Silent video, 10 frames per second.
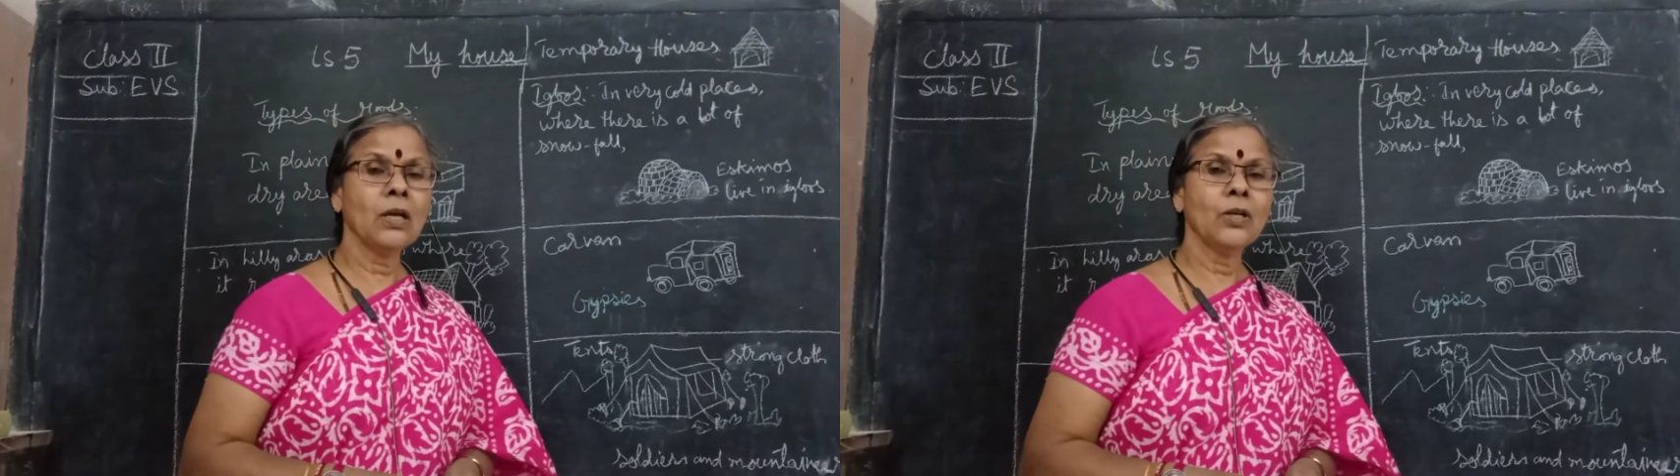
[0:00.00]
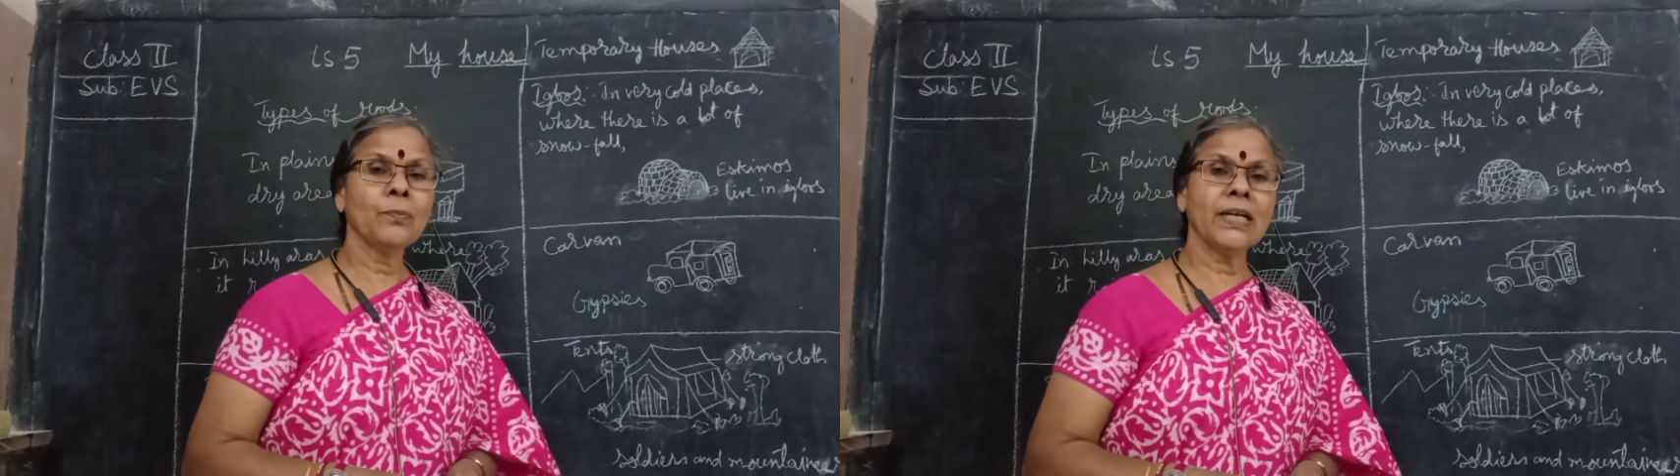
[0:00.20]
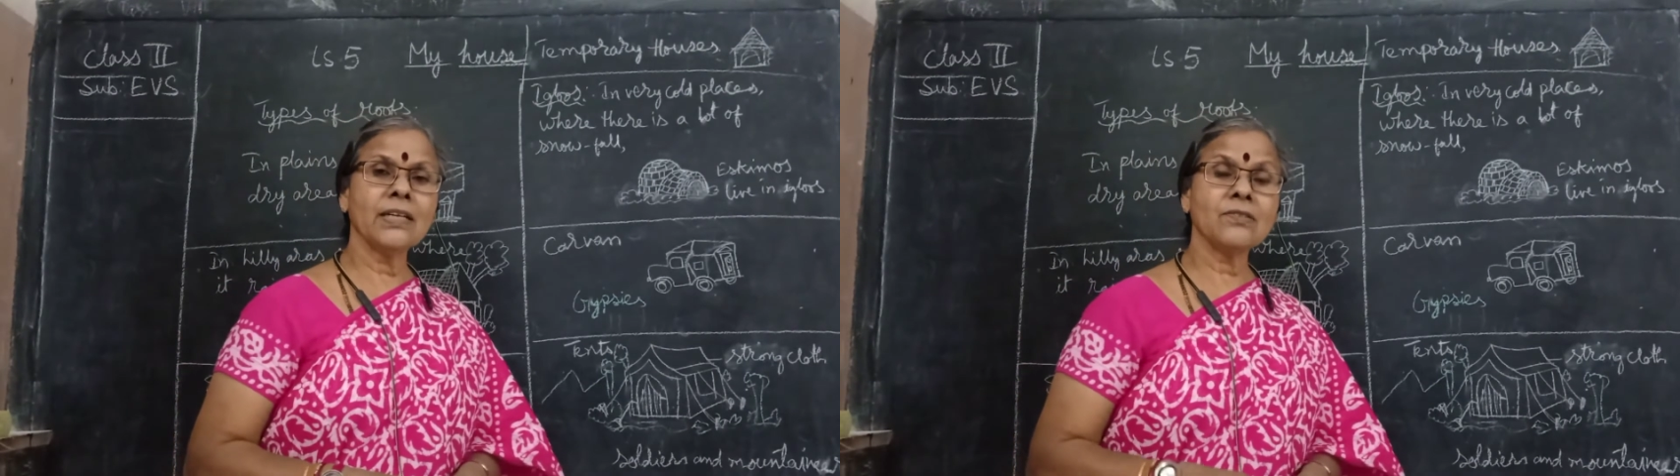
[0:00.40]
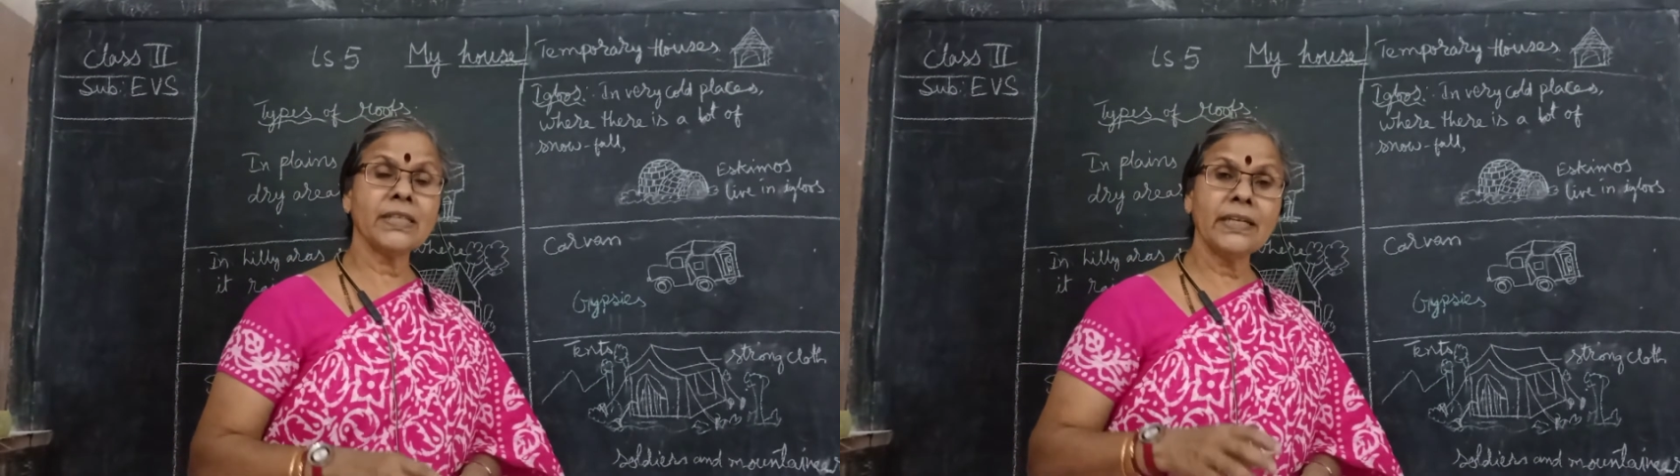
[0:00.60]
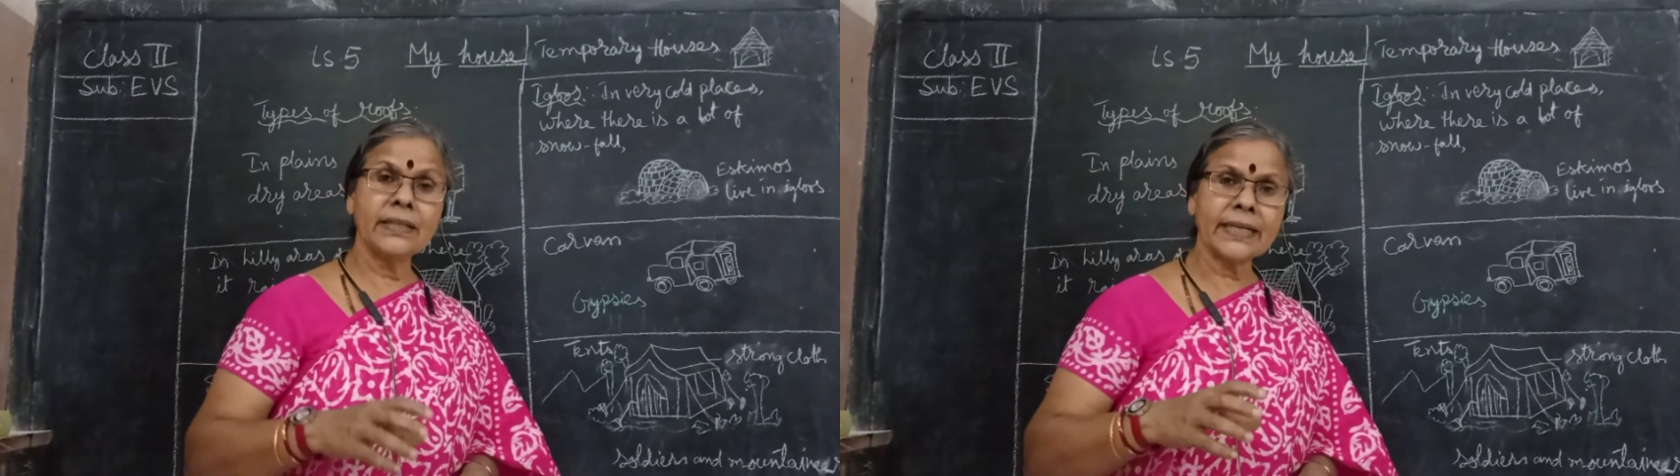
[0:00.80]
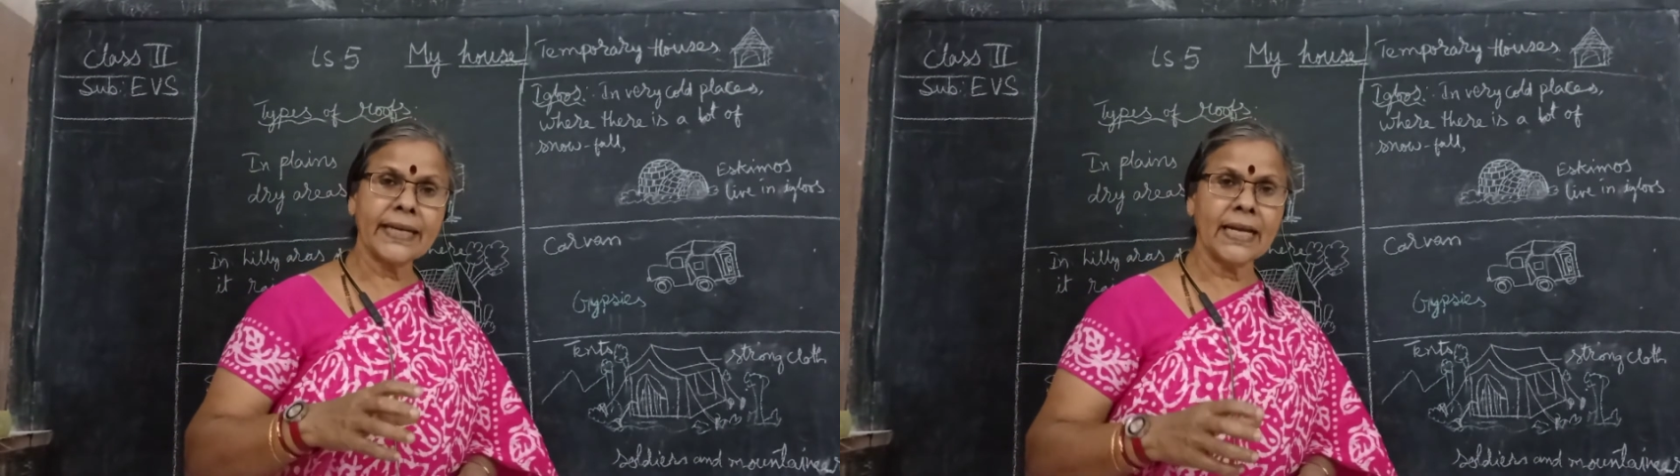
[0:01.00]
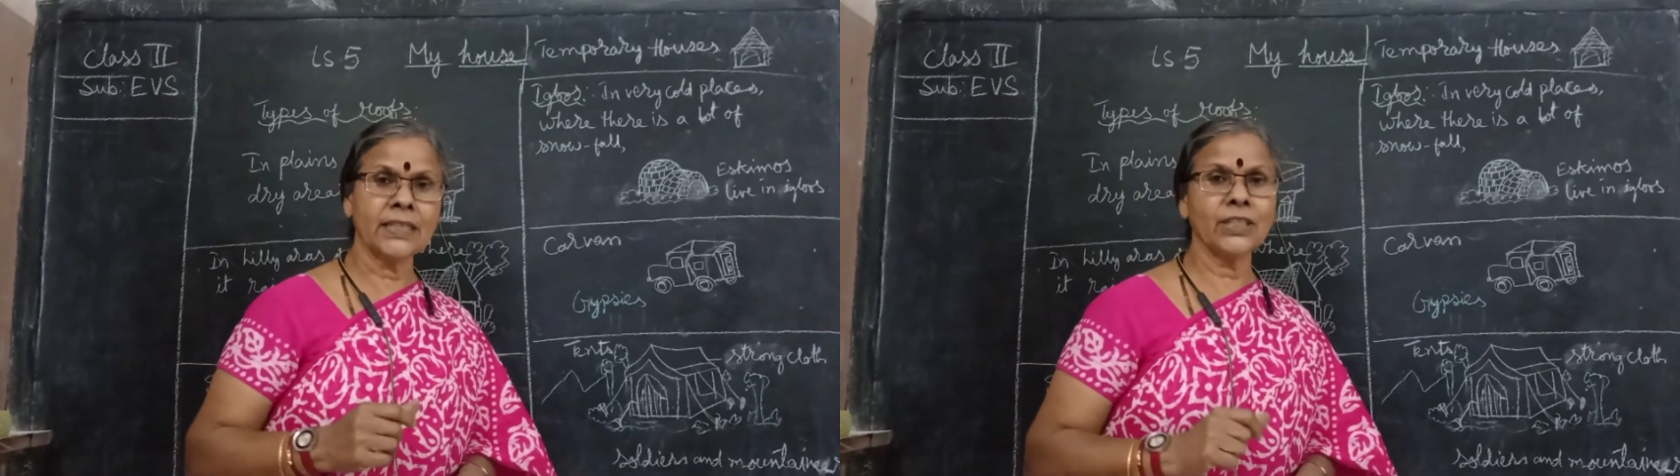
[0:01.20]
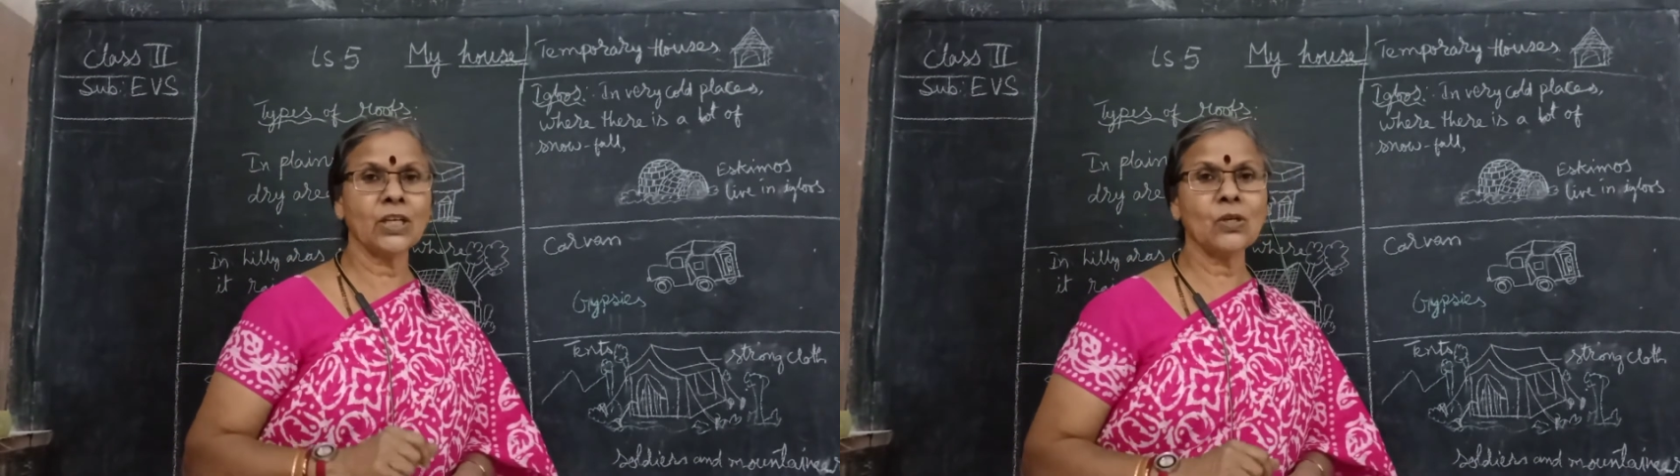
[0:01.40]
you might have seen in the
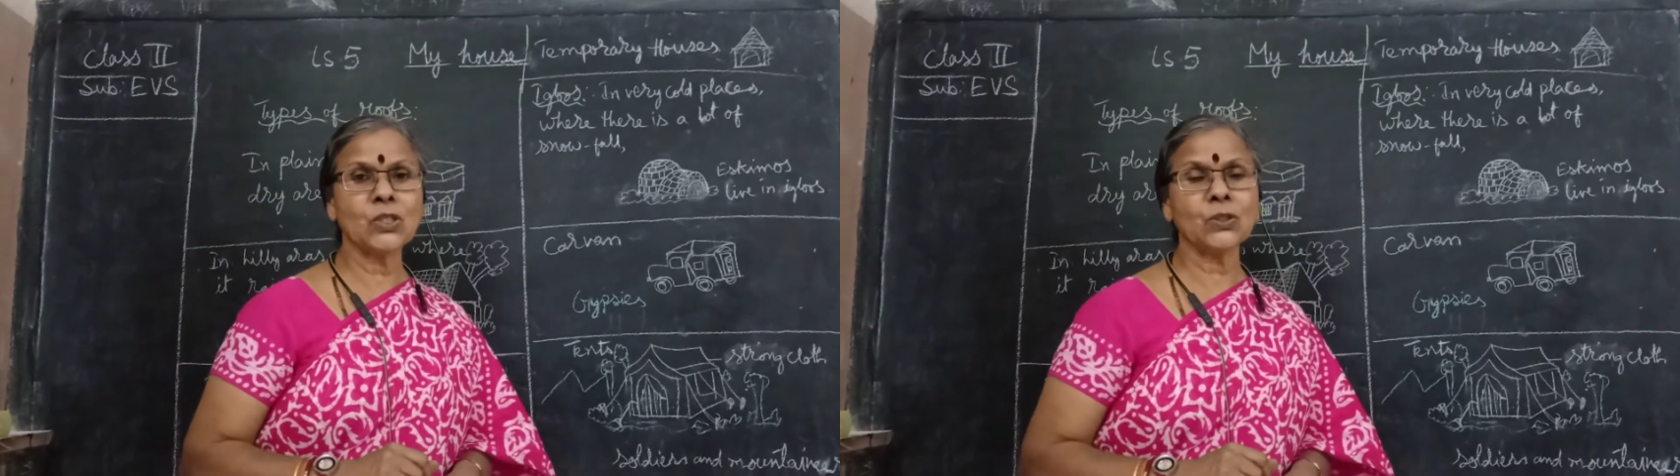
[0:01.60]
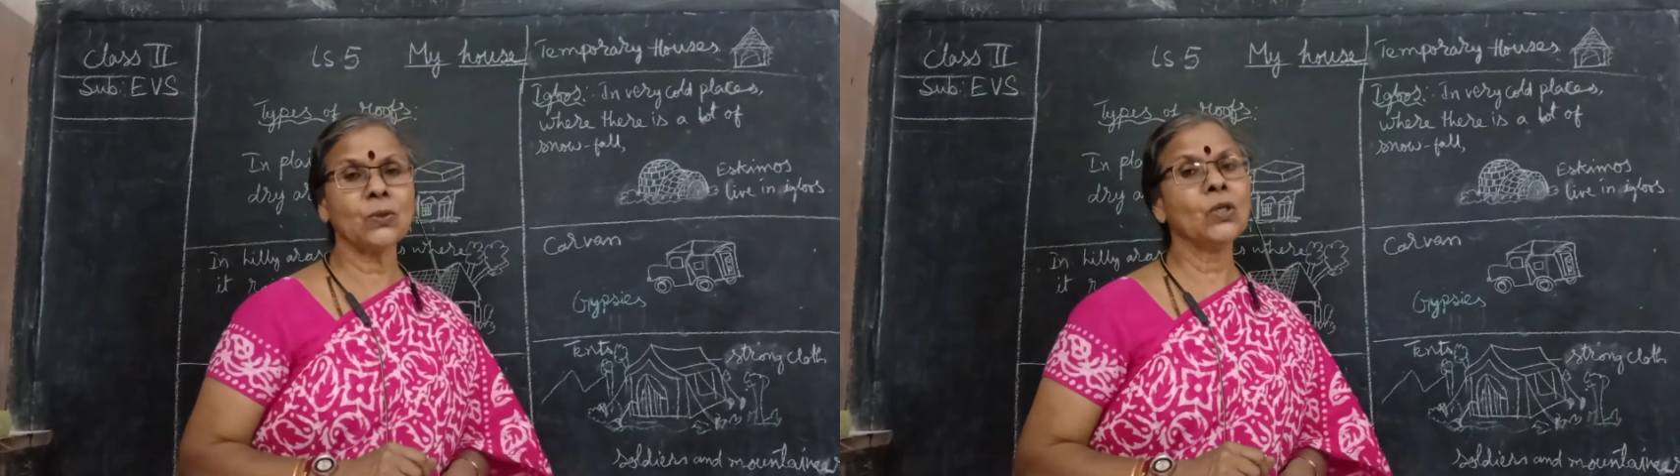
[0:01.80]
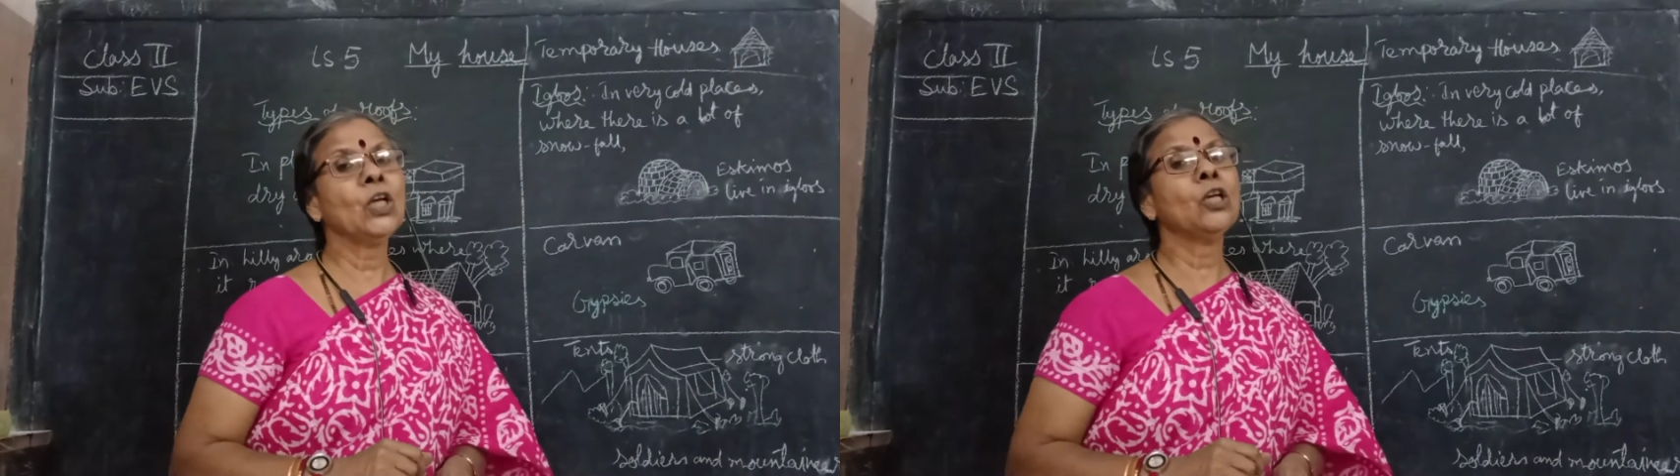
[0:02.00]
calendar also,